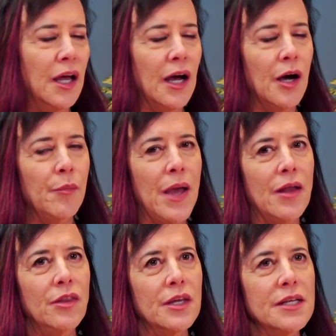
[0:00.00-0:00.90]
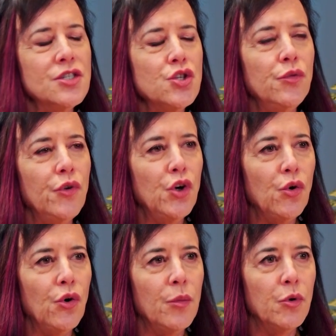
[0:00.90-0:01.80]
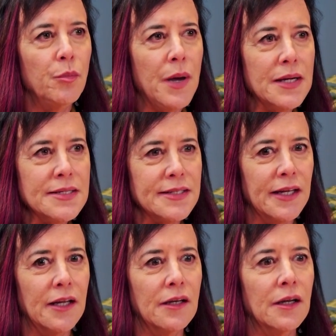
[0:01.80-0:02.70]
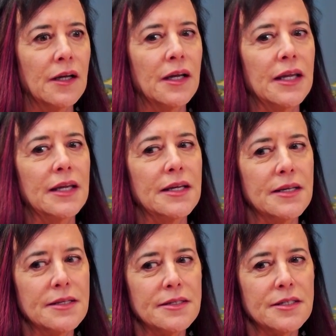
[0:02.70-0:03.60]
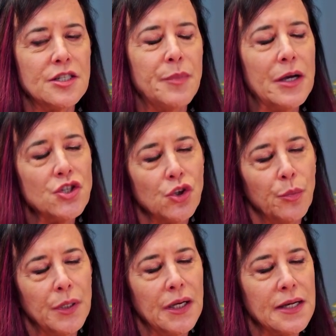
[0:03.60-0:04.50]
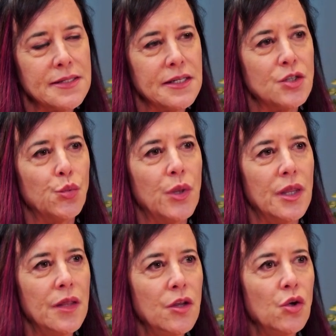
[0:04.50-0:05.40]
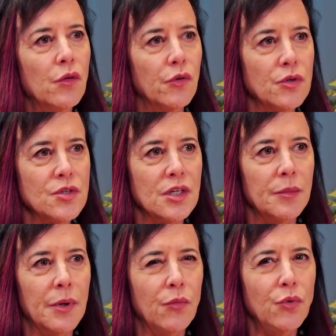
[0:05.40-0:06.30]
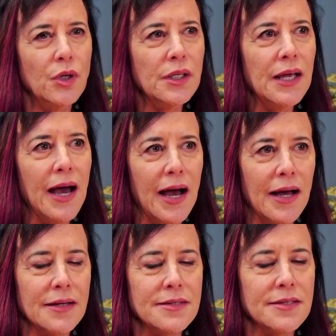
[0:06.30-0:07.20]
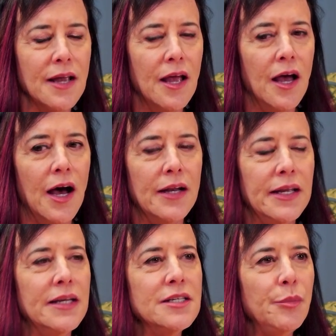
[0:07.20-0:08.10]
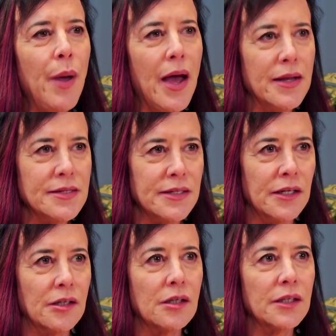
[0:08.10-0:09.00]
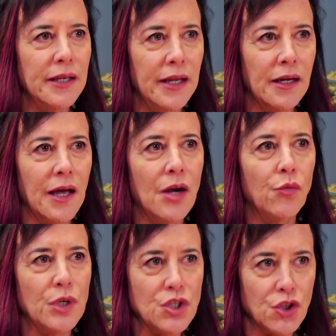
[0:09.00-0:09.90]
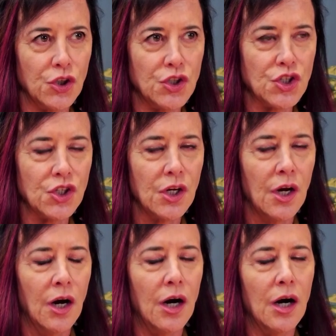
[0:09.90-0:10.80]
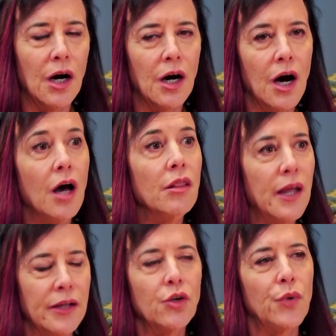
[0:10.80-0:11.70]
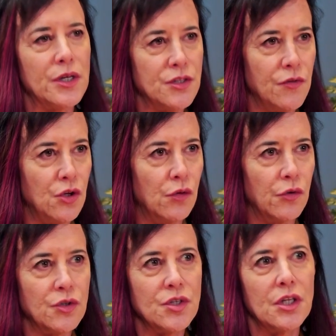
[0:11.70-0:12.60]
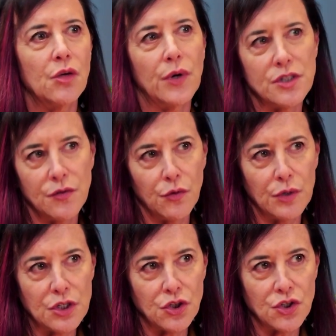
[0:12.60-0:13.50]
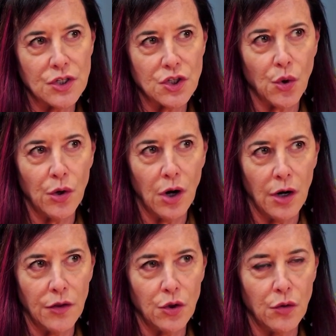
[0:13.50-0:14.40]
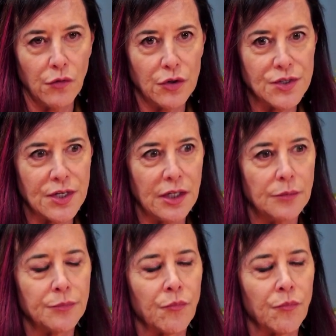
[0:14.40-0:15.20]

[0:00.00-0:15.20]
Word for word: Um, and the Institute for Neuroimmune Medicine is special because it is within the university, but really has an independent clinic and research, uh, unlike the rest of the university, the rest of the research that's going on at the university.